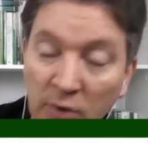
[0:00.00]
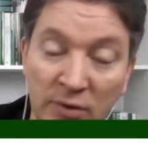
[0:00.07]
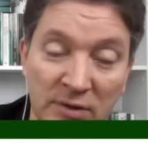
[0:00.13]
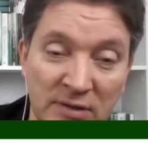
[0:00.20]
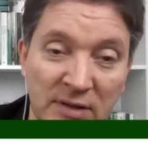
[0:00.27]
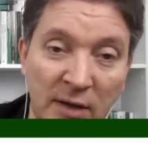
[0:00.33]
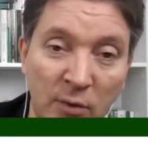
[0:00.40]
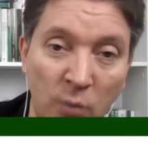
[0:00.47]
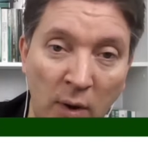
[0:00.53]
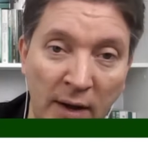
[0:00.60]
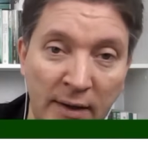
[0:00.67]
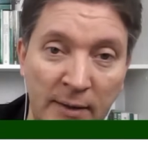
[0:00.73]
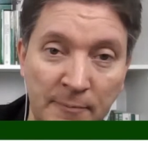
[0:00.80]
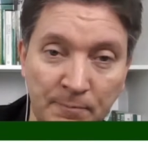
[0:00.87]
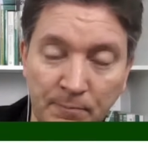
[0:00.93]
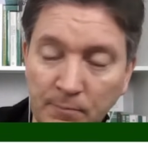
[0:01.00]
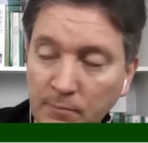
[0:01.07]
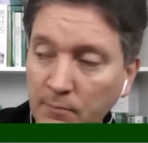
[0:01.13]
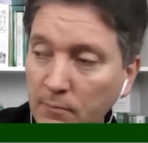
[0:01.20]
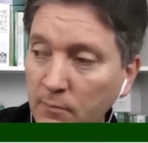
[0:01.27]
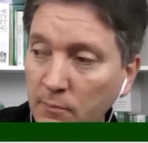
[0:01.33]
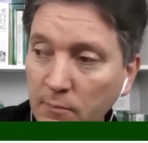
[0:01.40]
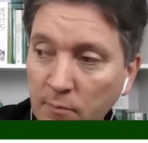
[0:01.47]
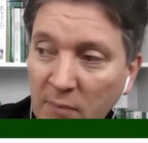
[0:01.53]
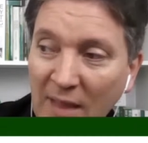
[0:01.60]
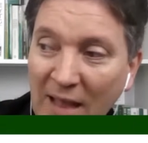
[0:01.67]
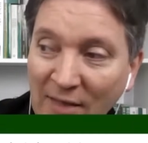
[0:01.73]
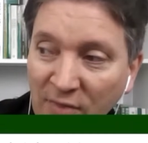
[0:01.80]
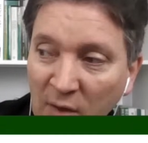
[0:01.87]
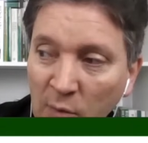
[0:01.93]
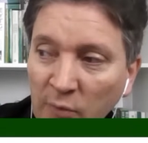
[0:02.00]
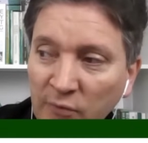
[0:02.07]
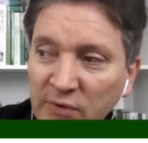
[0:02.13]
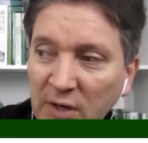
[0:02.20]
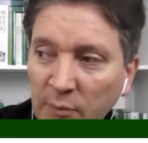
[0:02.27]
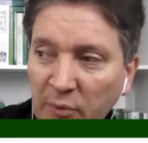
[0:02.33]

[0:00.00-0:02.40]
I think we've seen a performance from him today